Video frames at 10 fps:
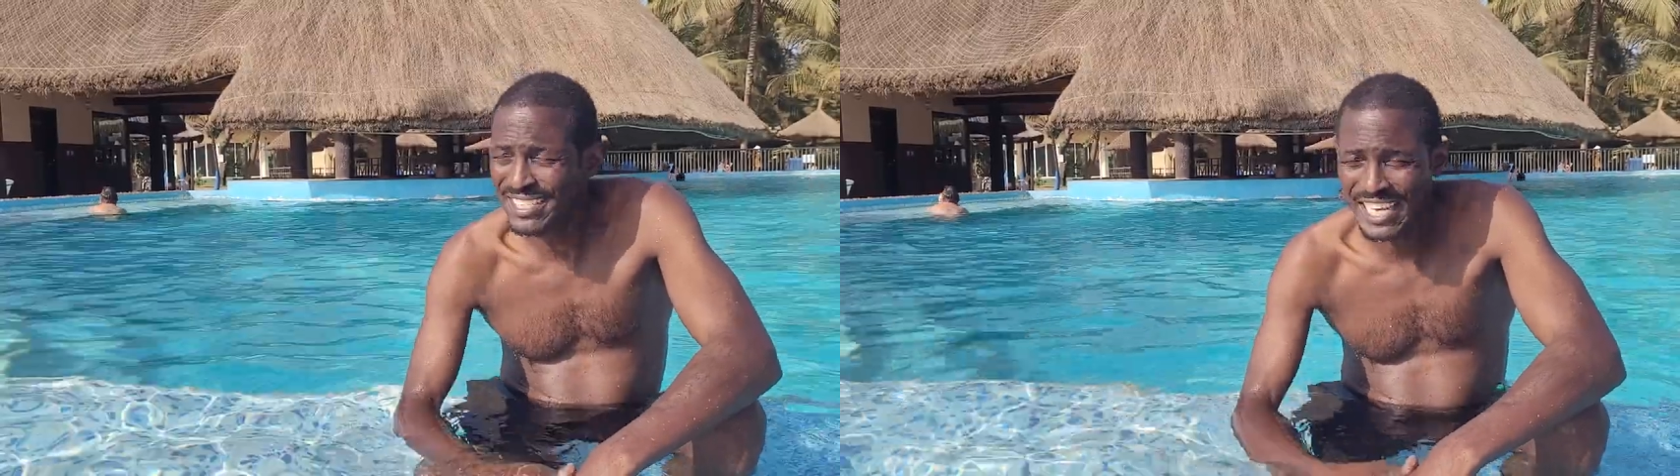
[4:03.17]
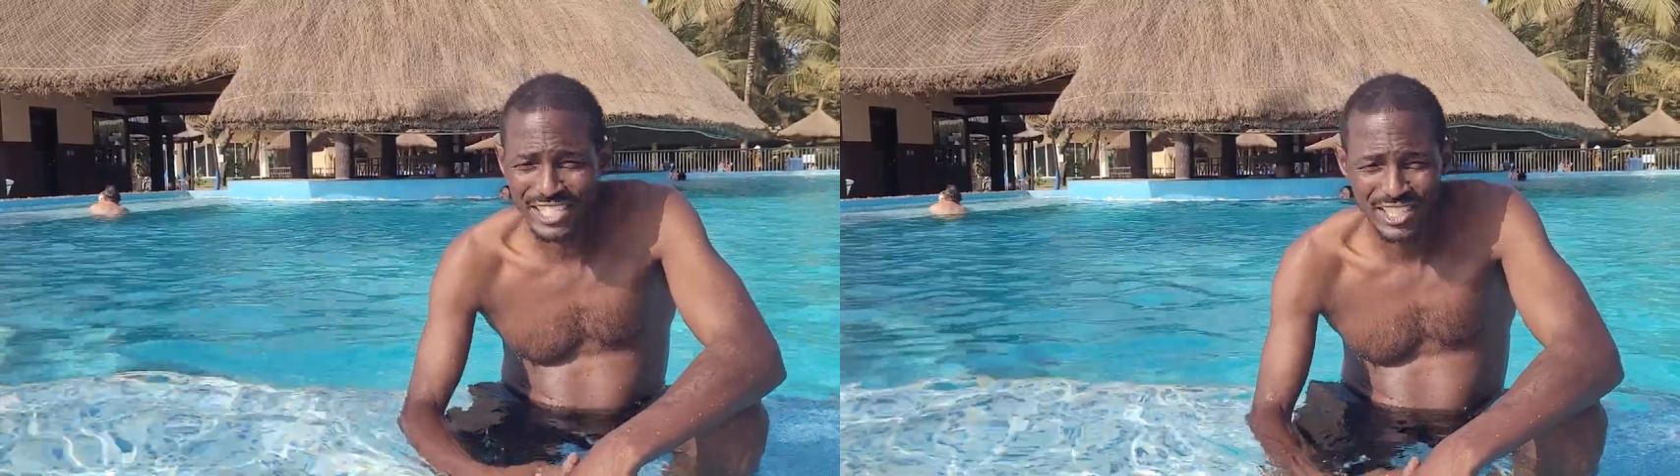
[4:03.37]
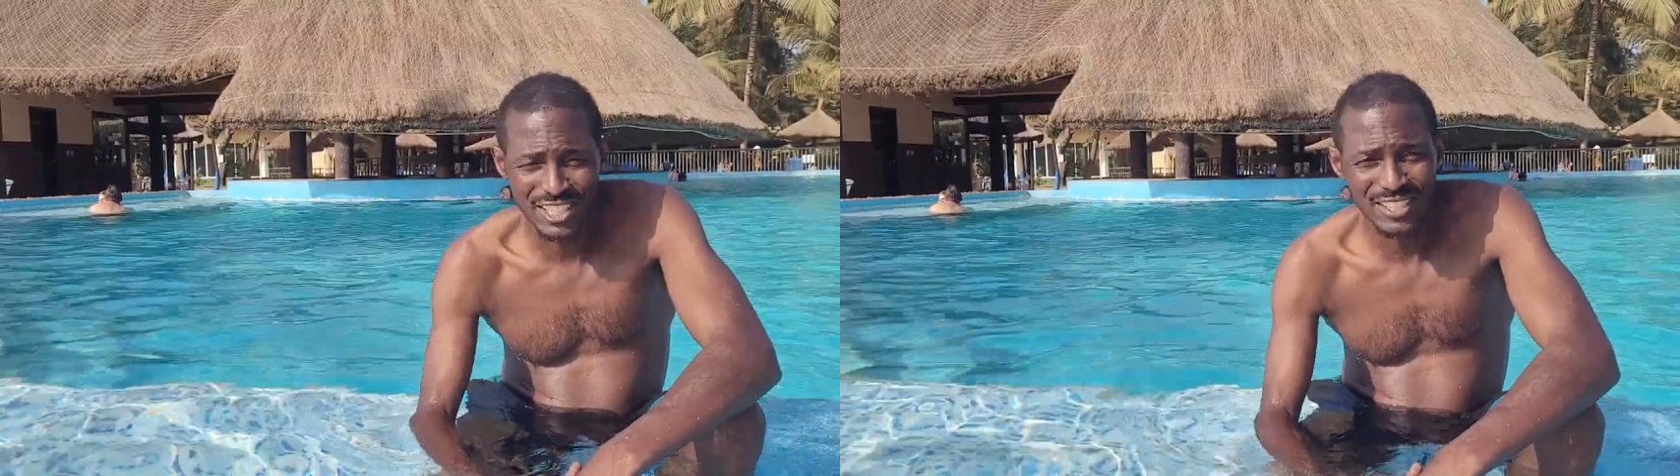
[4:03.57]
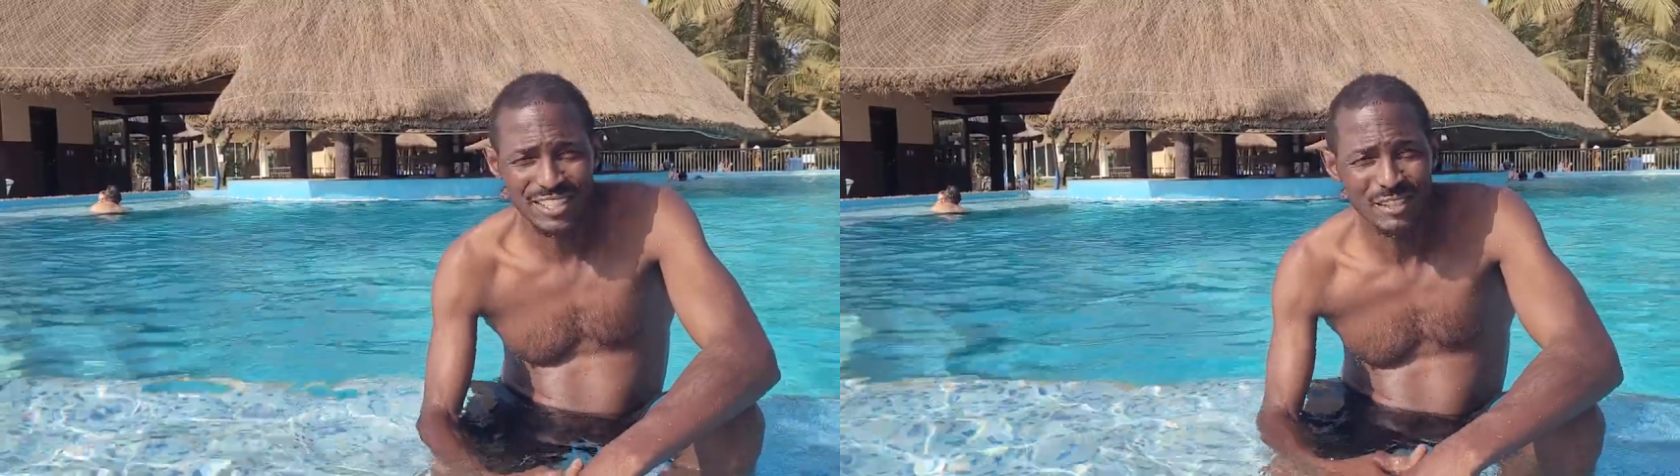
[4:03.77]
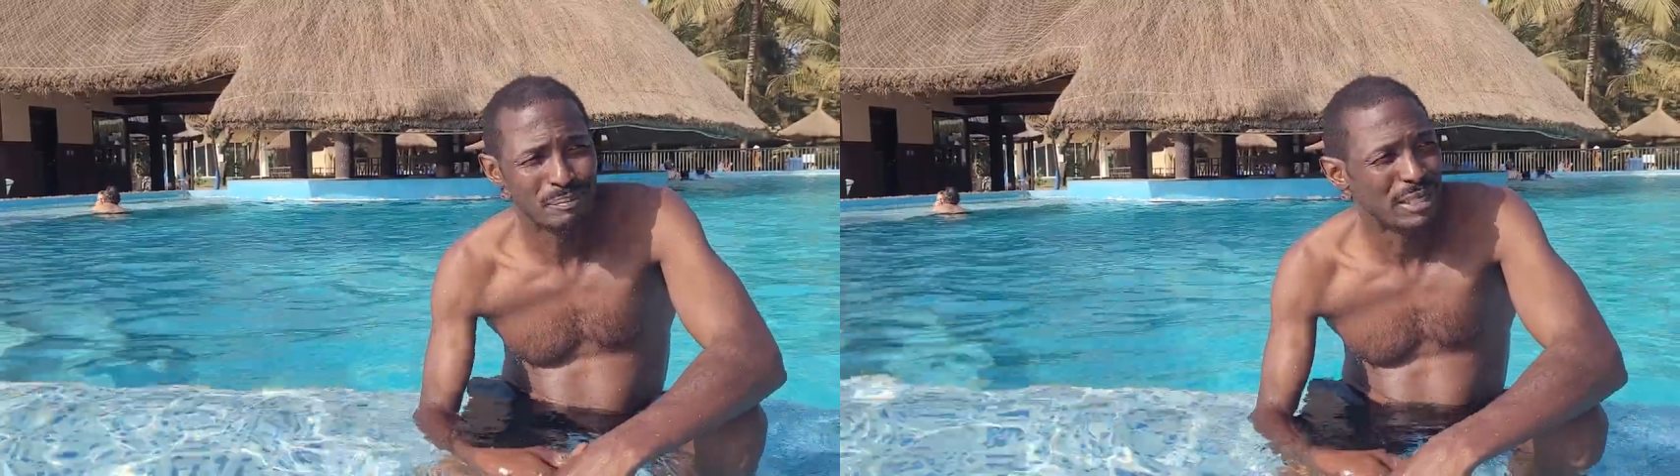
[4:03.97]
nature,
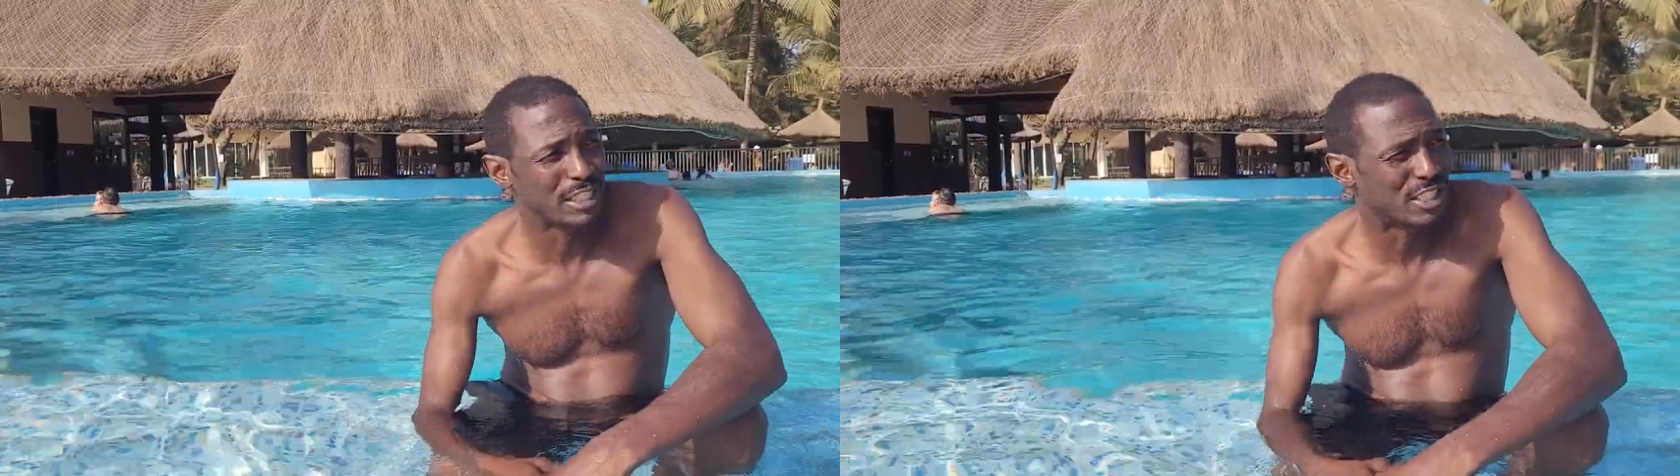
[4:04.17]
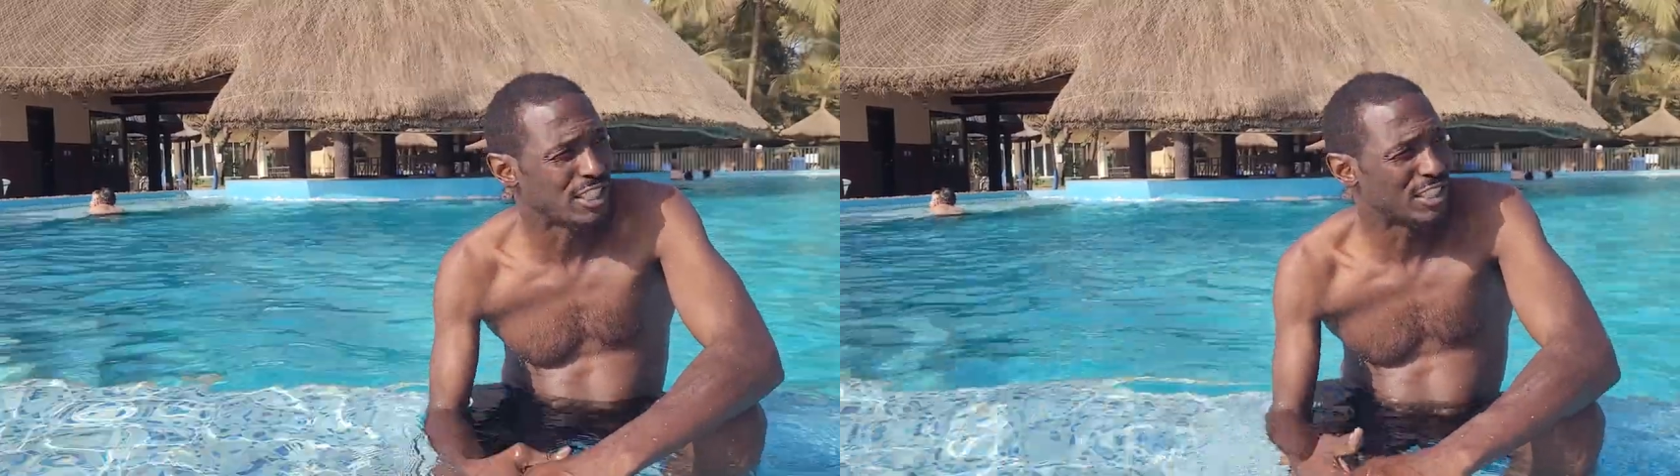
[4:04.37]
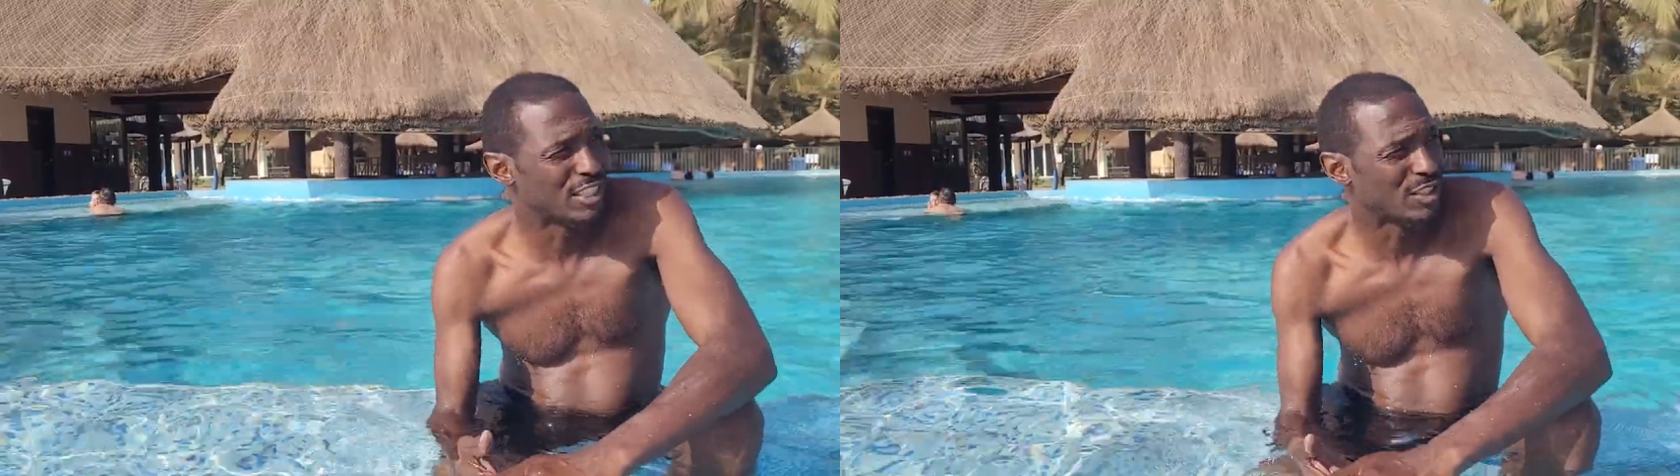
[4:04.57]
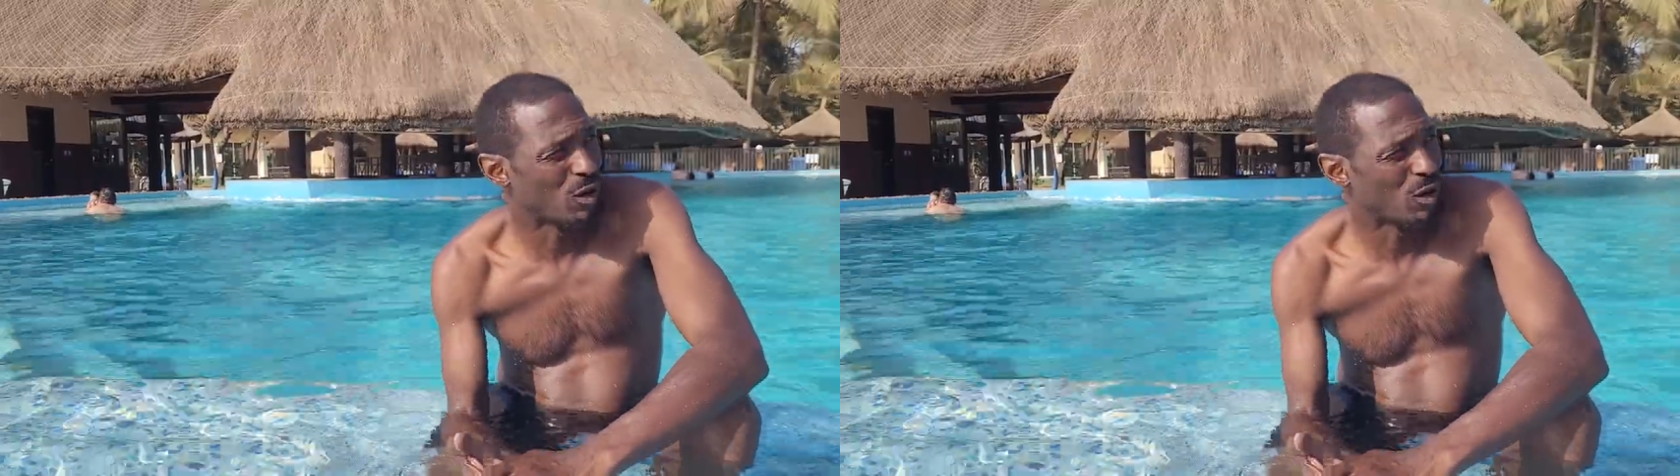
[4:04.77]
beaches,